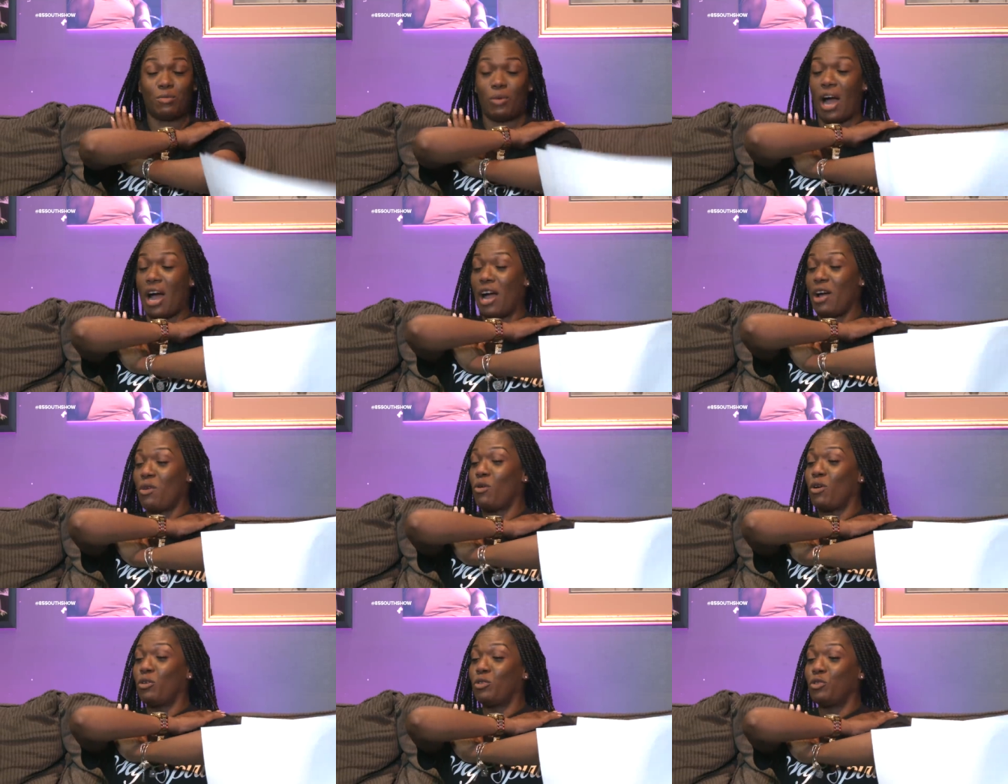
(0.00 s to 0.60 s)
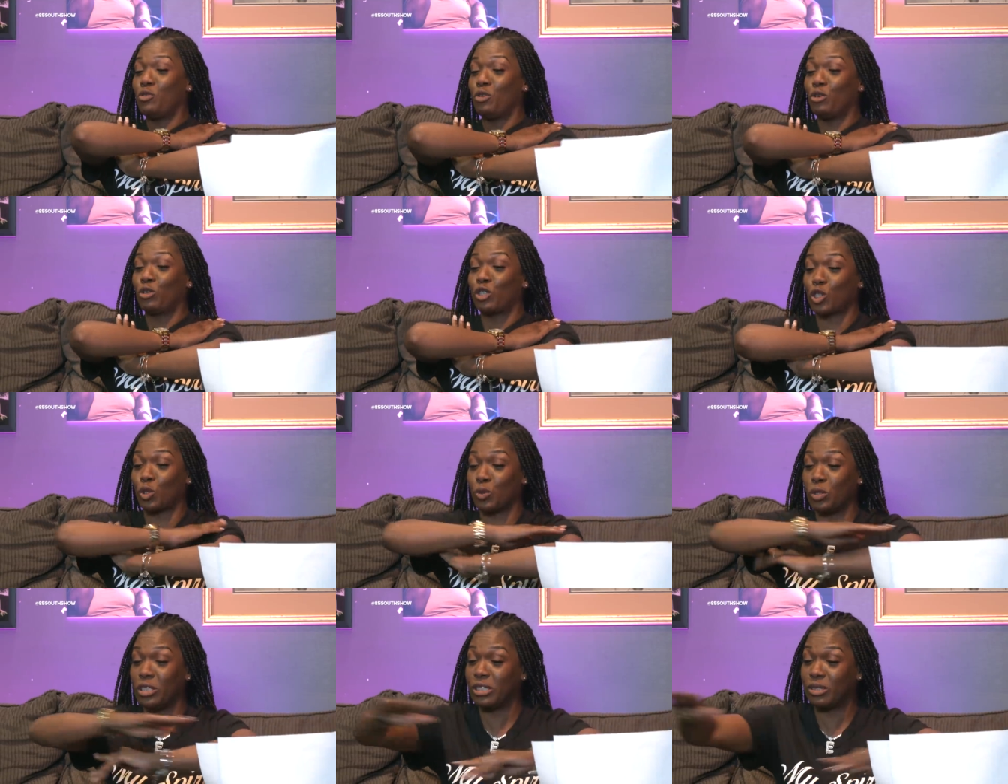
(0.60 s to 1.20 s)
I ain't wanna do no
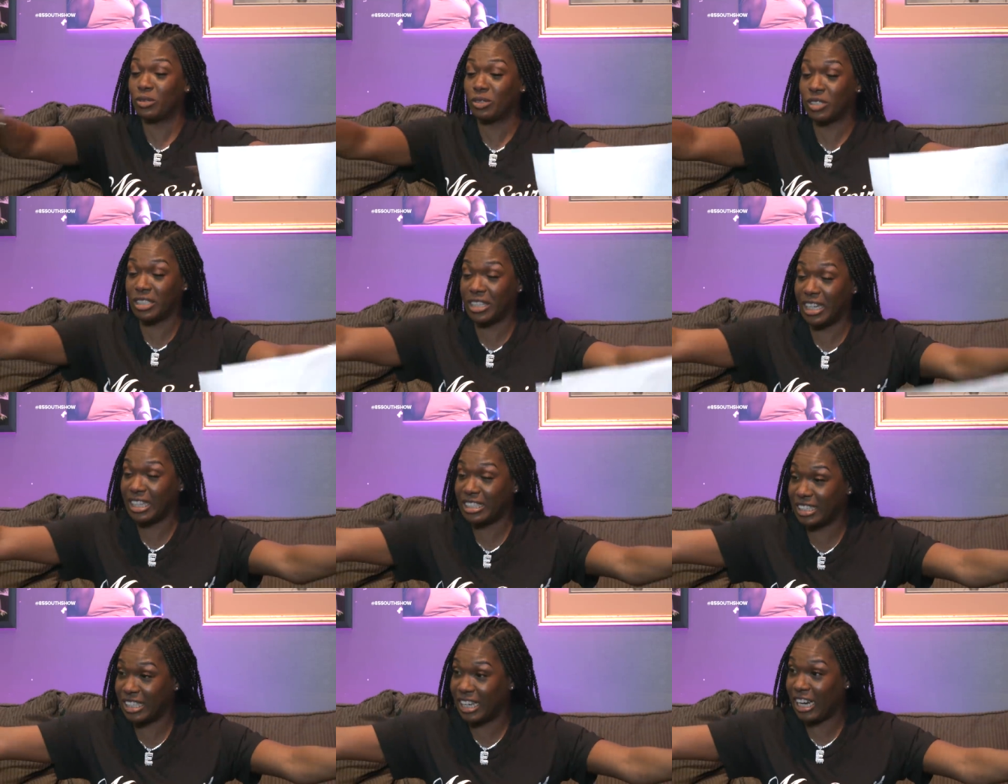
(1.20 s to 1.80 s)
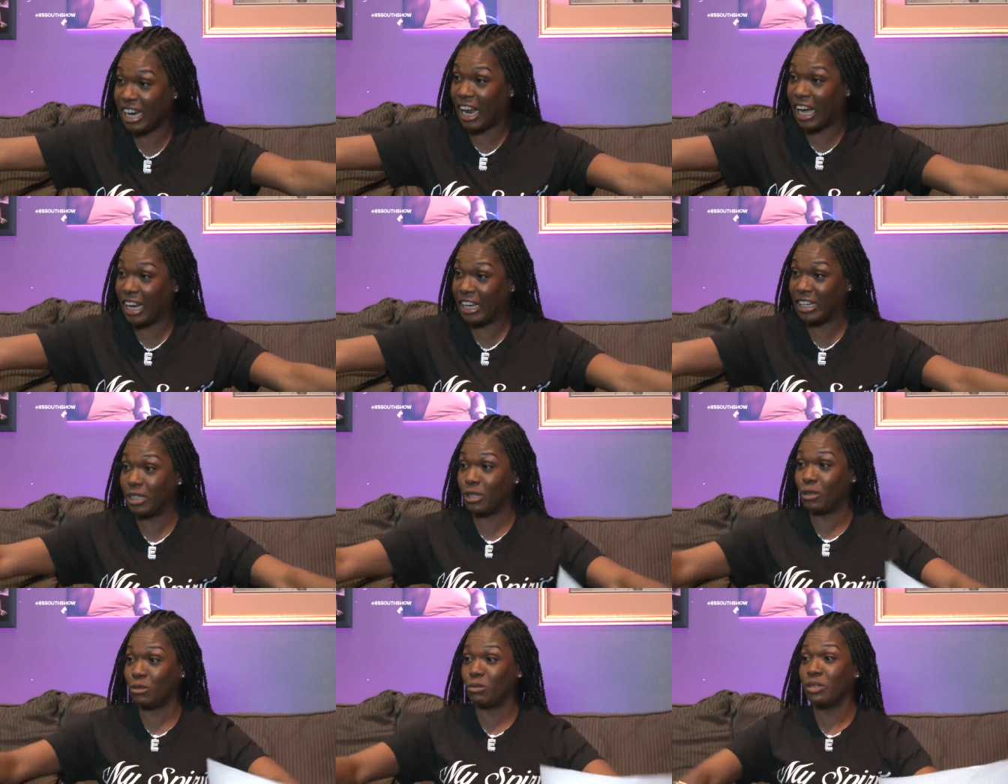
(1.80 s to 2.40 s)
threesome shit. That shit
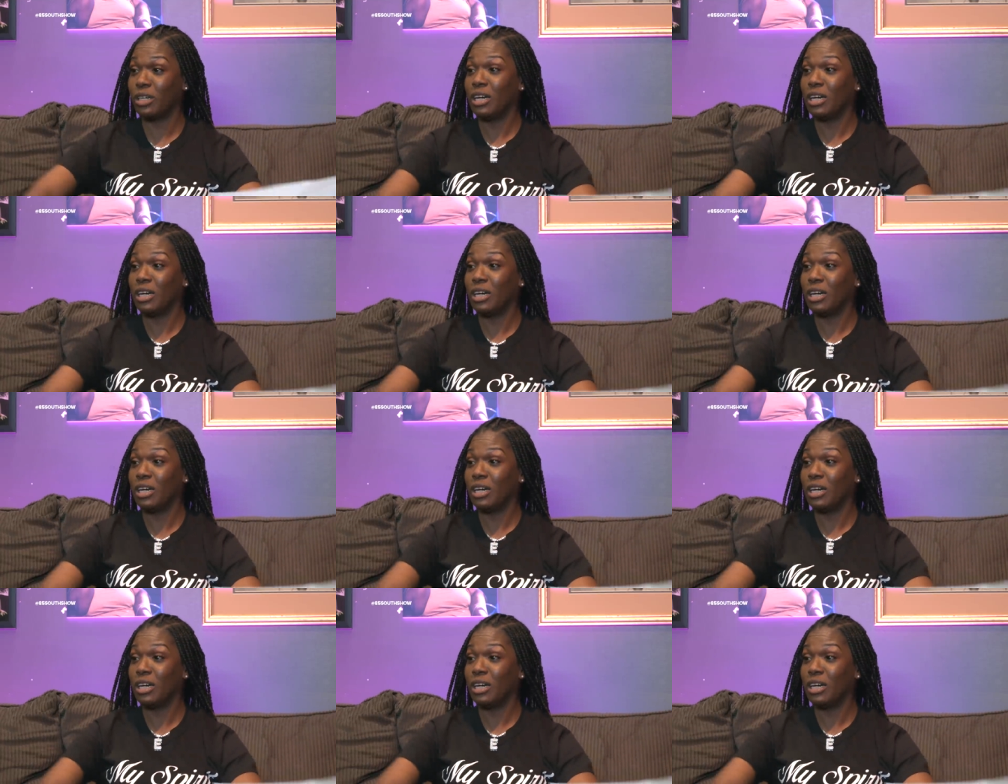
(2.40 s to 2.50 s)
lame.